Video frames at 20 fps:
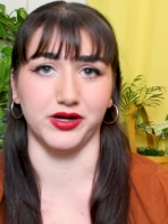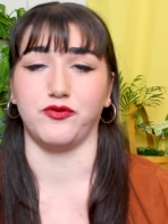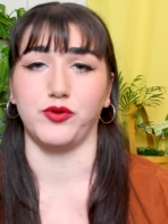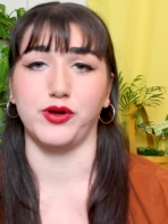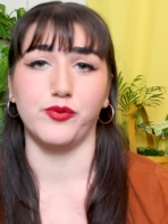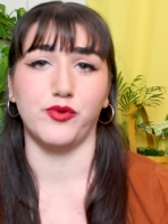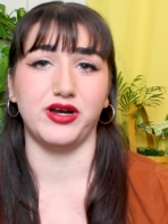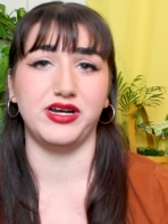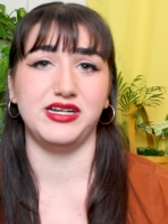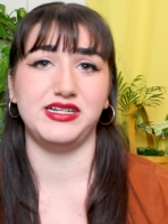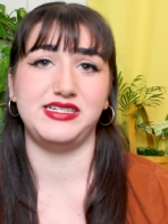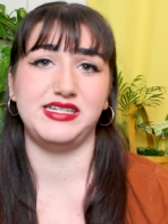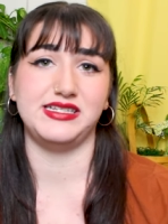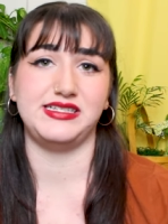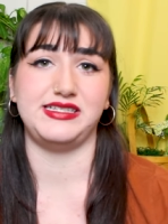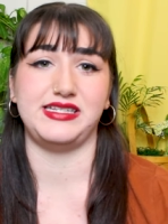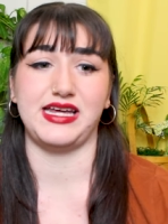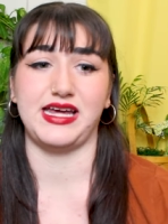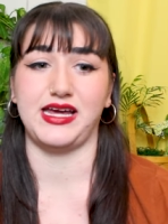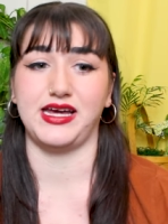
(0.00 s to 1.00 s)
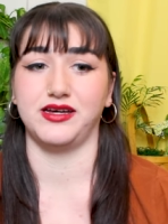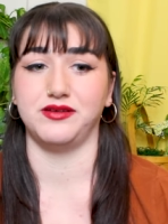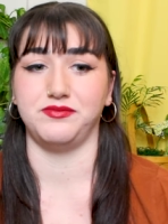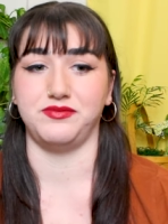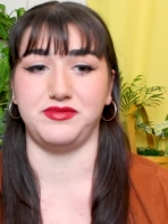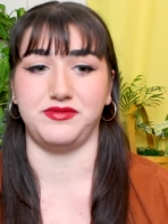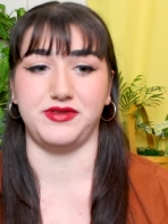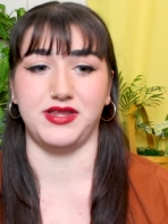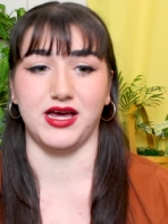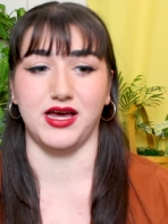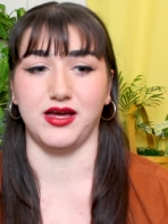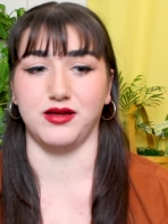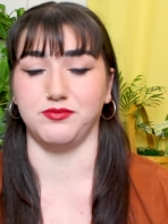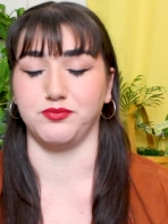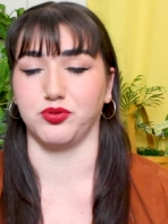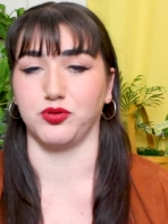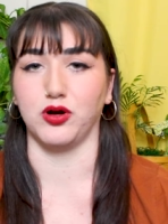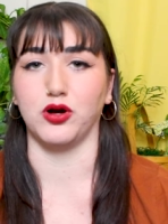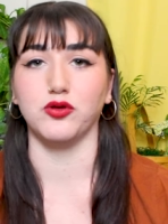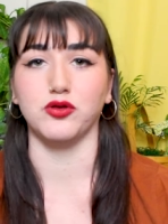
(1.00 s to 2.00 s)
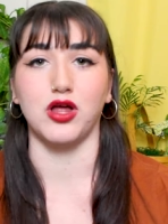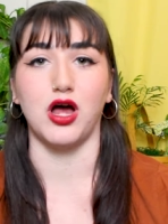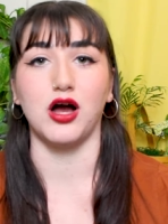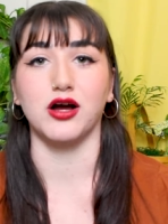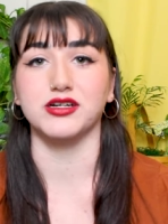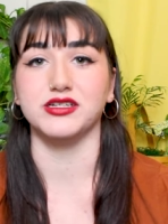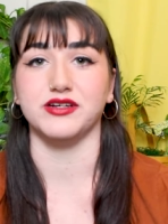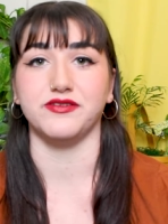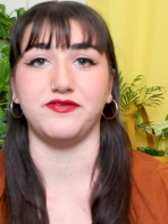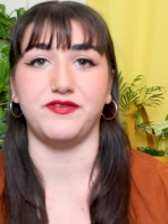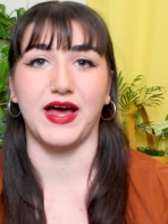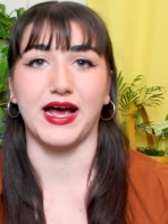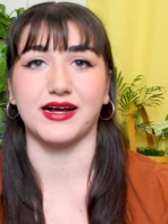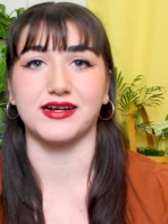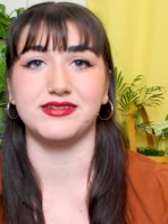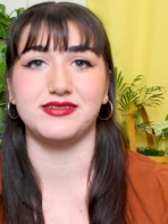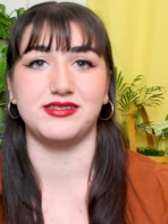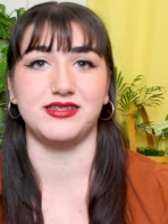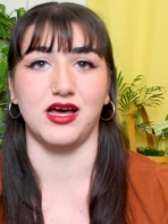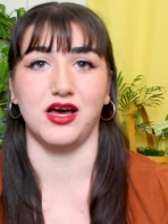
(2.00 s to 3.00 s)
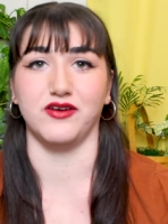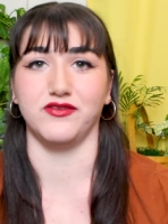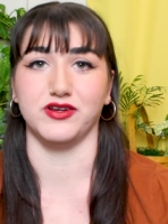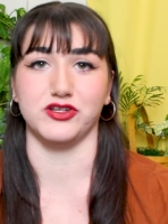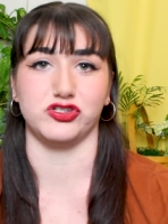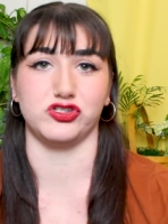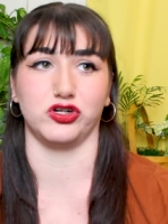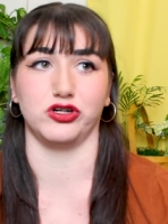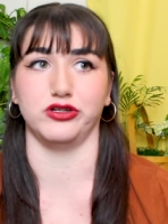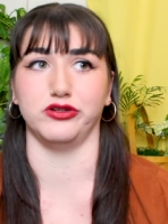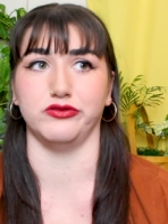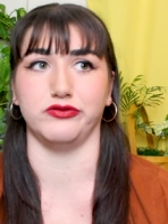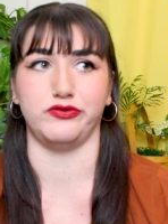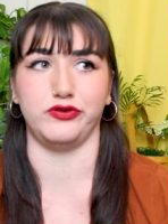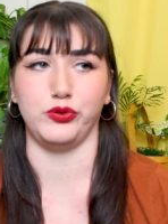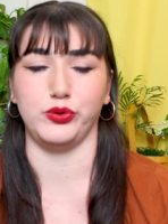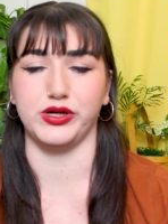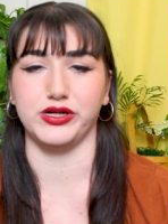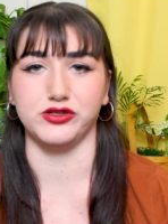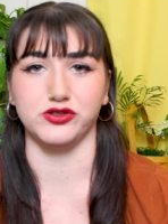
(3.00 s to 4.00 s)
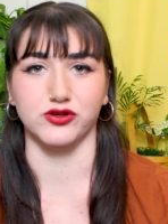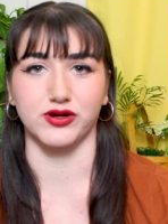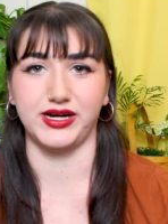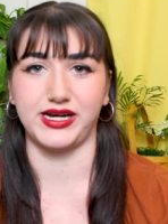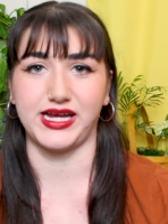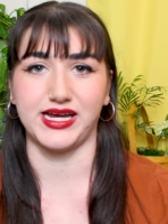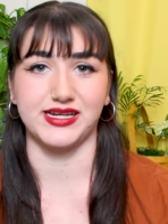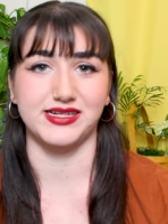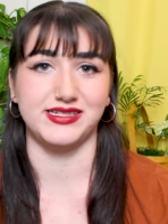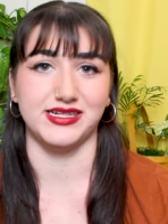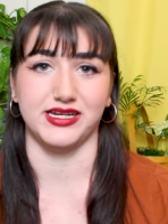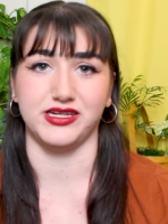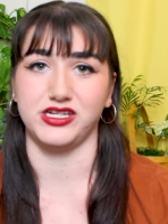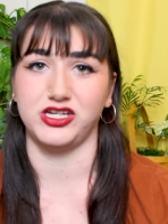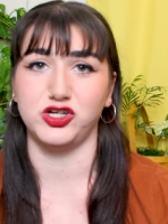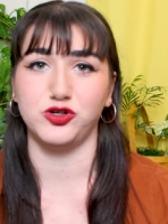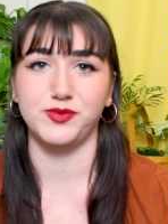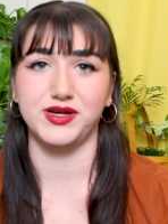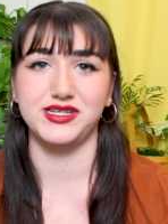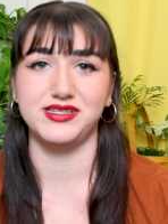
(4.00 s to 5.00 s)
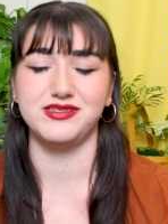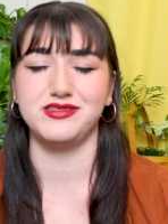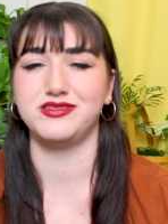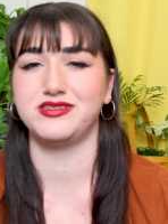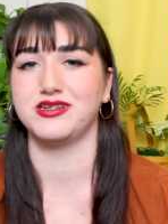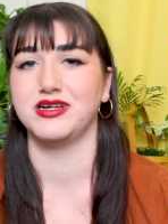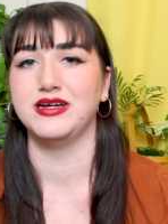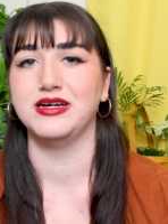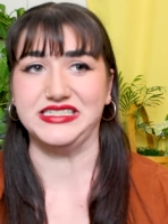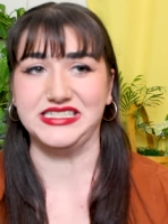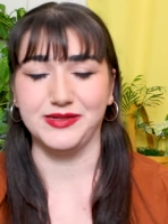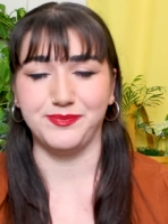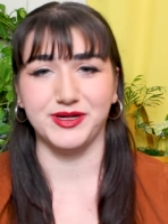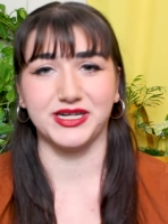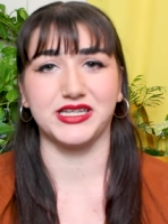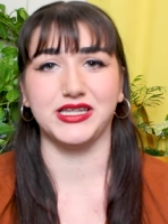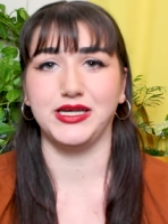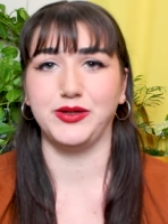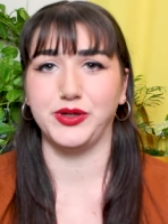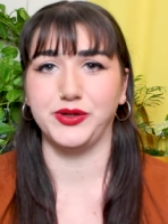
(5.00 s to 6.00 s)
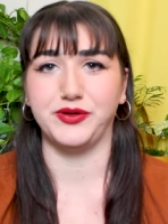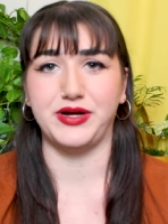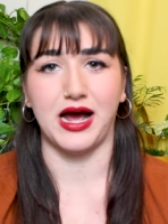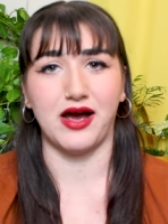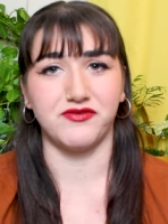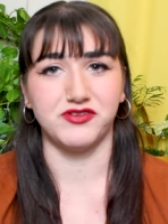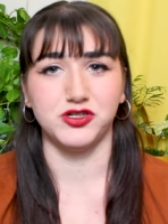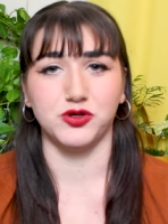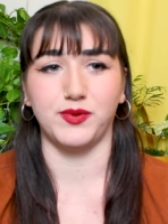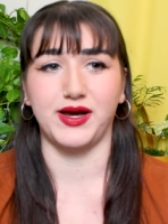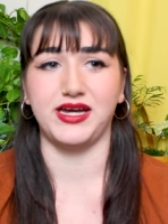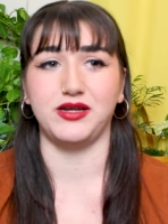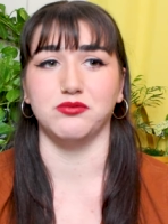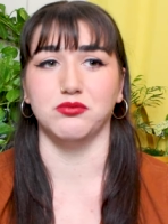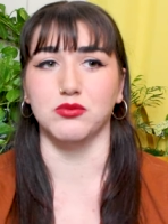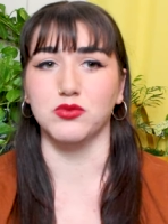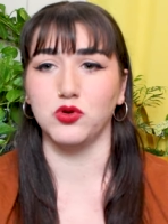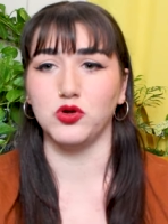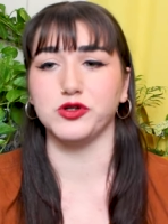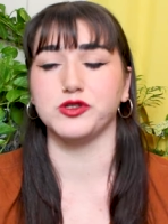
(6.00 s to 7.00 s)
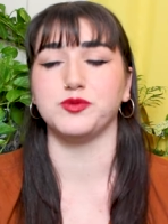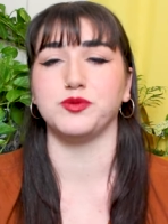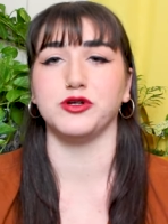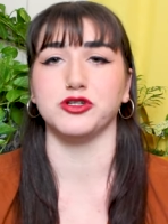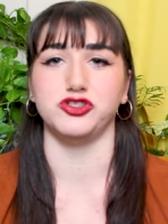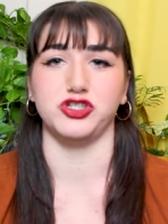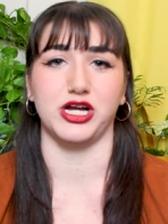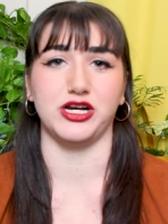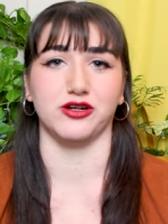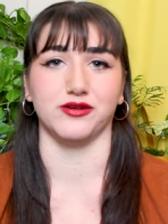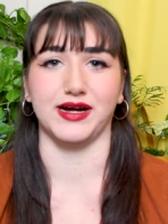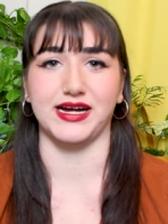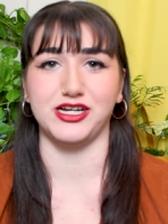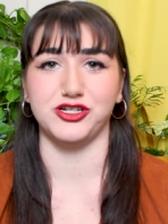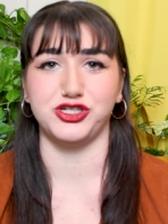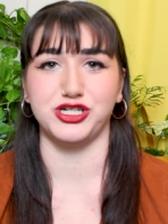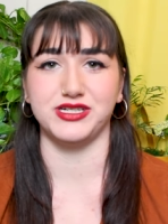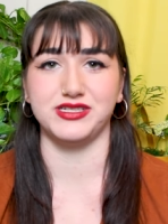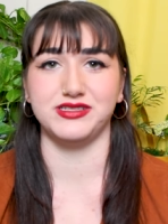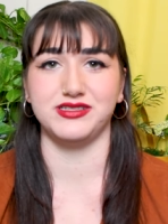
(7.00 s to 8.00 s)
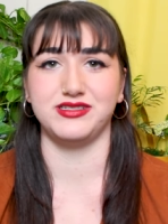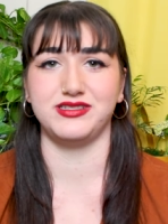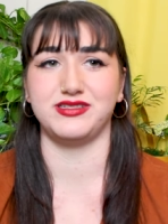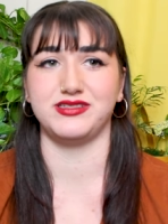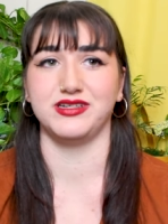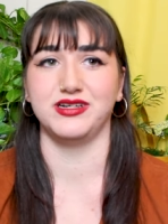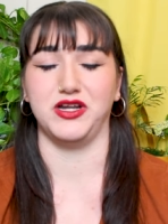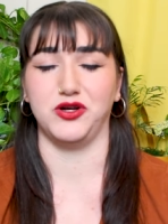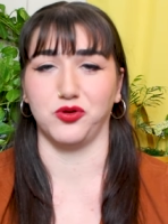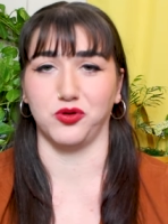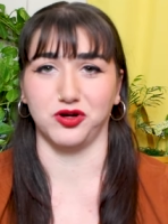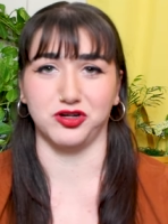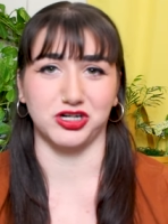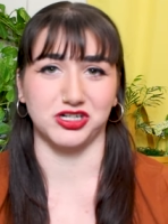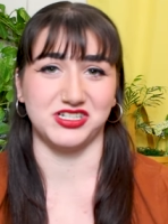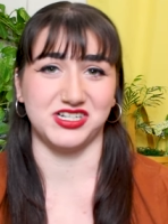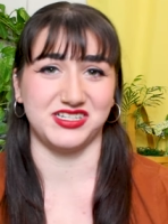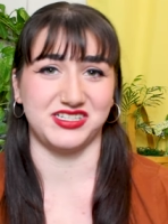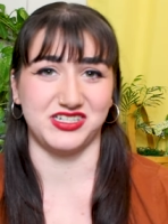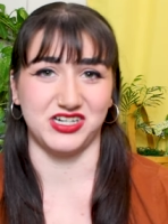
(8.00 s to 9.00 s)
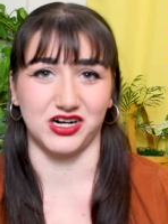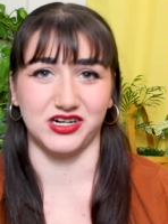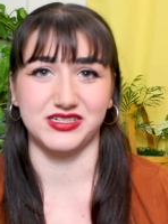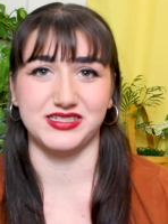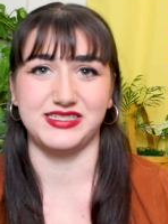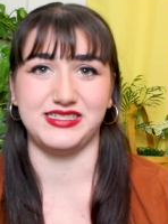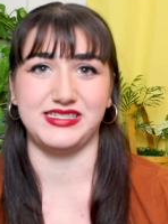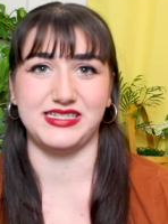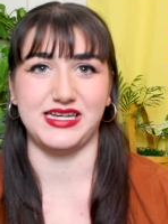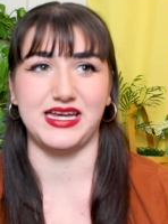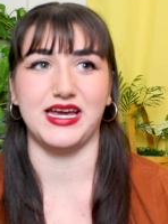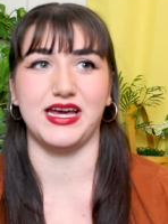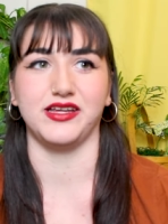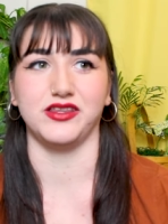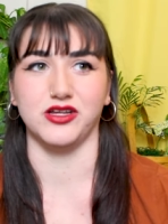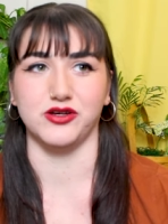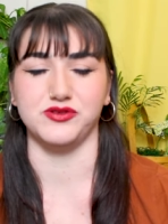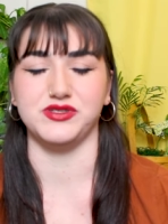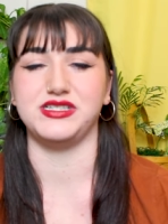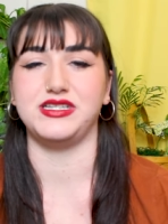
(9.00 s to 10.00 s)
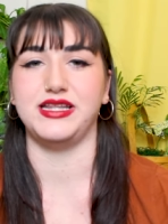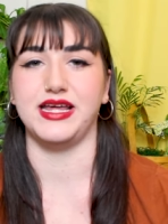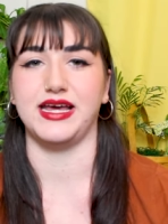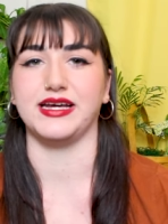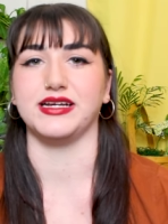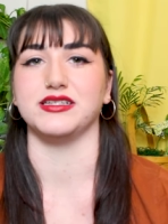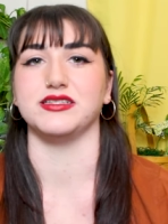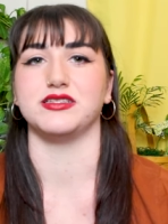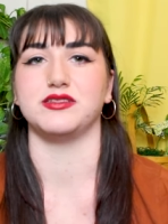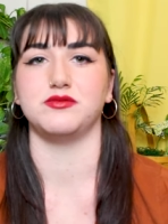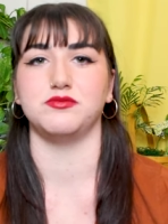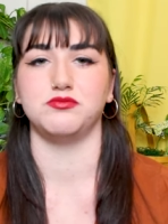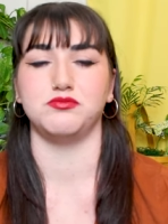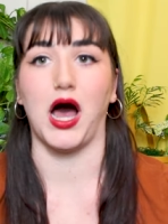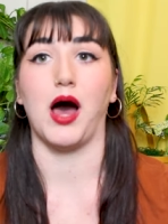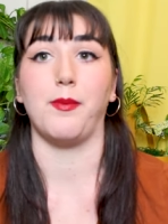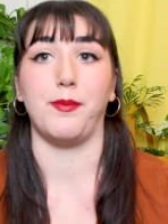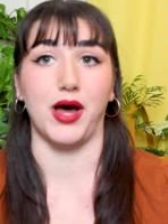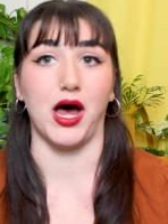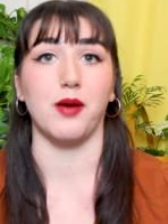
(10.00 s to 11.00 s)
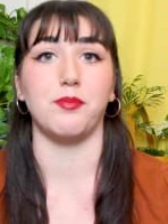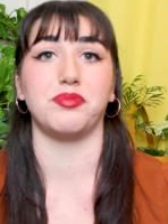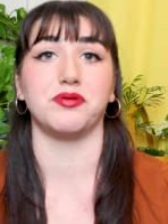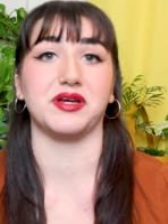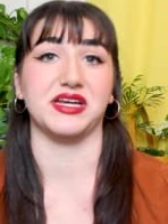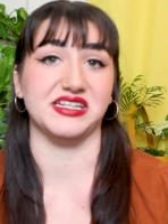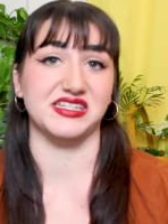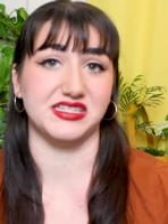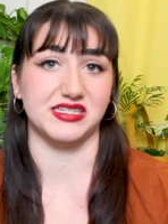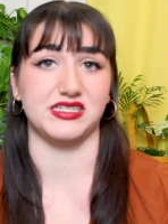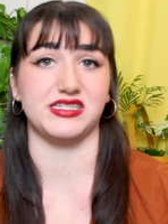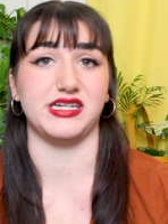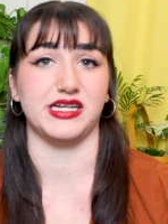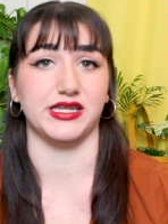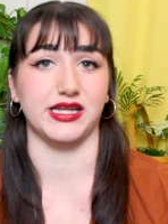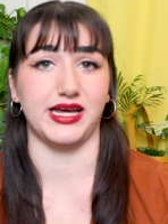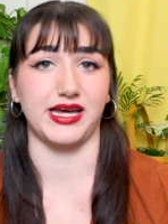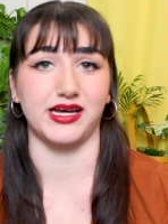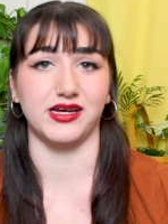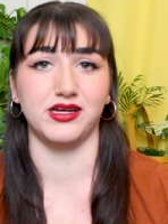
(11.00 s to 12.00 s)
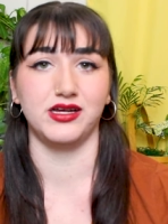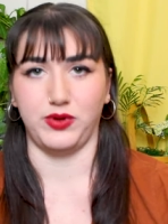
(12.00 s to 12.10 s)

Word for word: If we wanted to see the prolonged effects of a certain food ingredient in humans, typically we would have to wait multiple generations in order to start seeing those things pop up consistently.